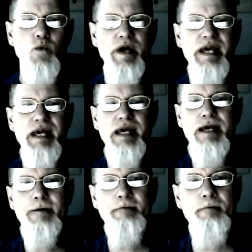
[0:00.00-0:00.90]

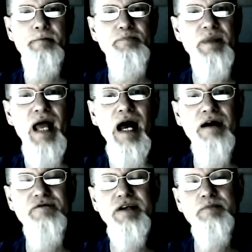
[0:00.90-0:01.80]
We
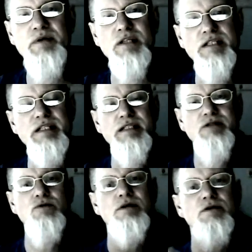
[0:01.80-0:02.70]
have the ability
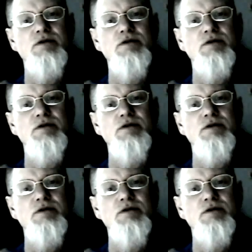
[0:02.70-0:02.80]
to